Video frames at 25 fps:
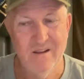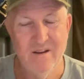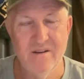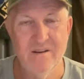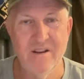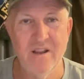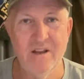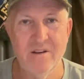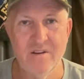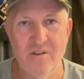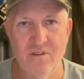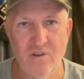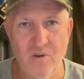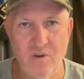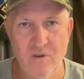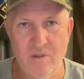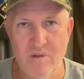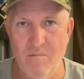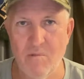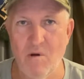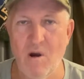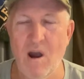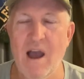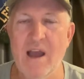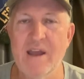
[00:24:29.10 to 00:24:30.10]
do the
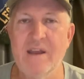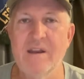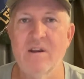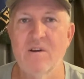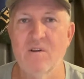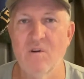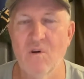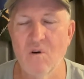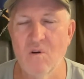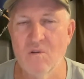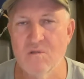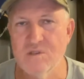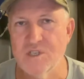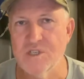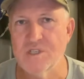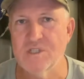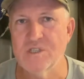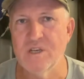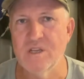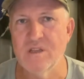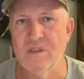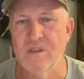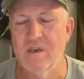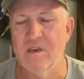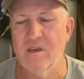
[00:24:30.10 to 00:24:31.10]
brain at all, just
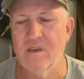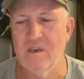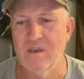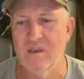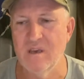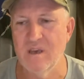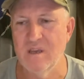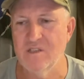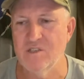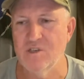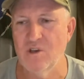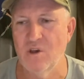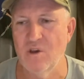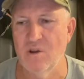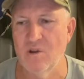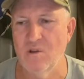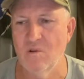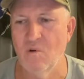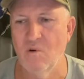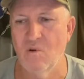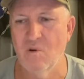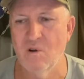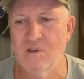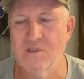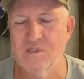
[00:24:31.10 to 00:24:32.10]
did the internal
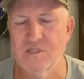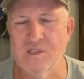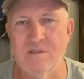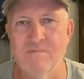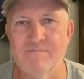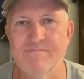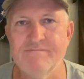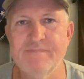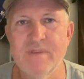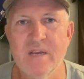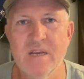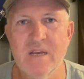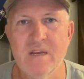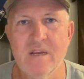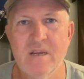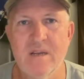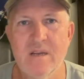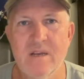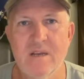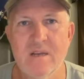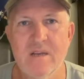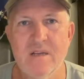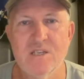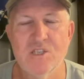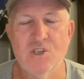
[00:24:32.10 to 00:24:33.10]
organs. And
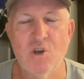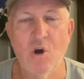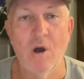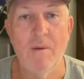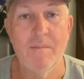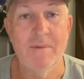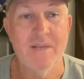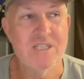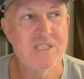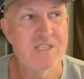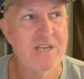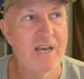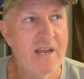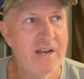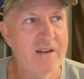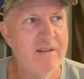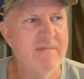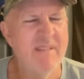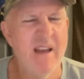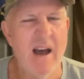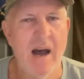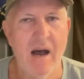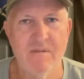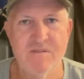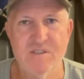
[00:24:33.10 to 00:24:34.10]
Simon said,
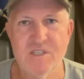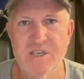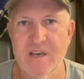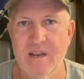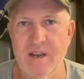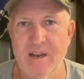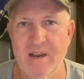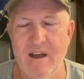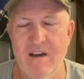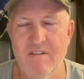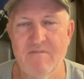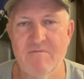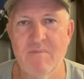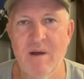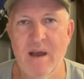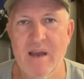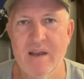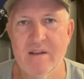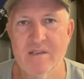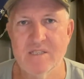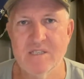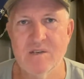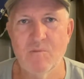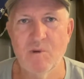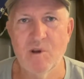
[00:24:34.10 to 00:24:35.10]
no, I've seen enough, mate.
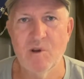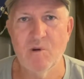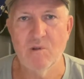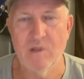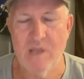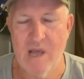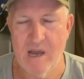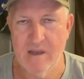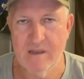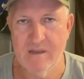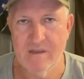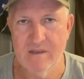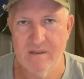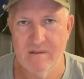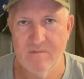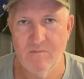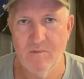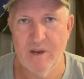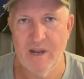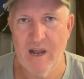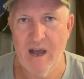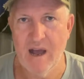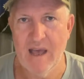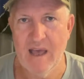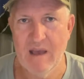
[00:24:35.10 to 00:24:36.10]
I said, we know
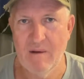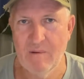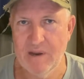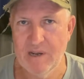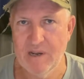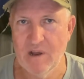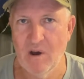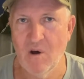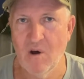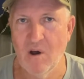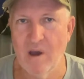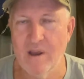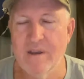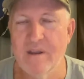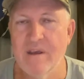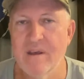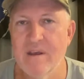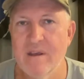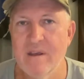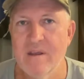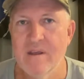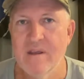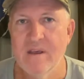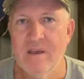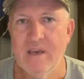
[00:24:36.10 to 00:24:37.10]
how he died.
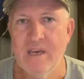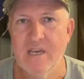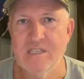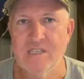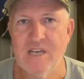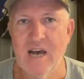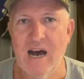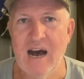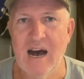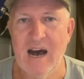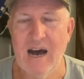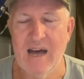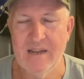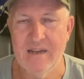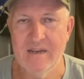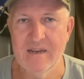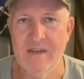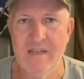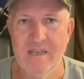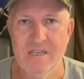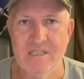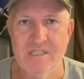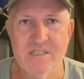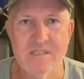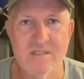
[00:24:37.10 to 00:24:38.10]
His heart and
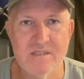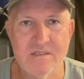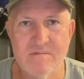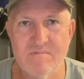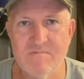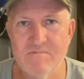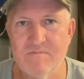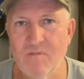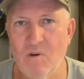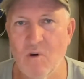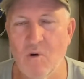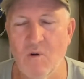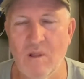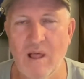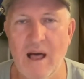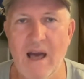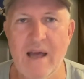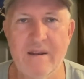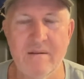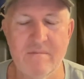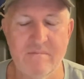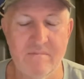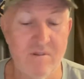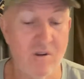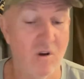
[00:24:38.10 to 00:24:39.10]
his all
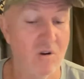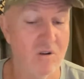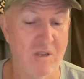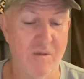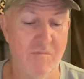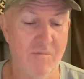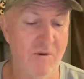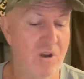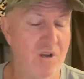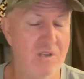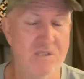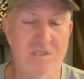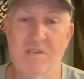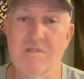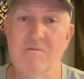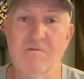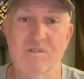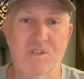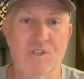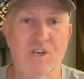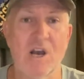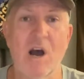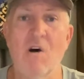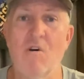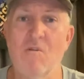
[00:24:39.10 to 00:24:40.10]
that. And Dr. Birchley was
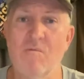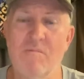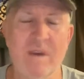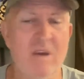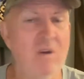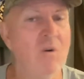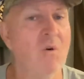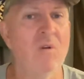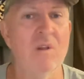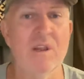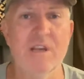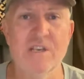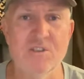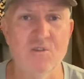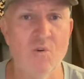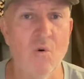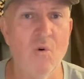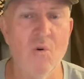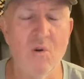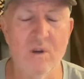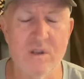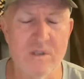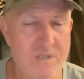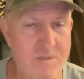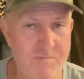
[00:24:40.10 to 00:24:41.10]
showing me all his
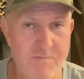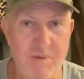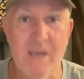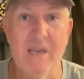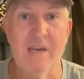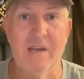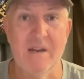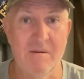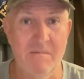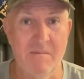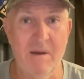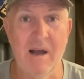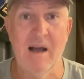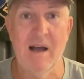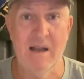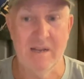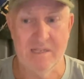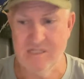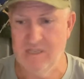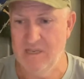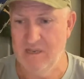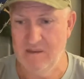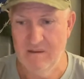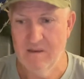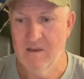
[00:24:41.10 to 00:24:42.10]
organs, picking them up,
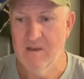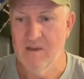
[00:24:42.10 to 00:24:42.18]
actually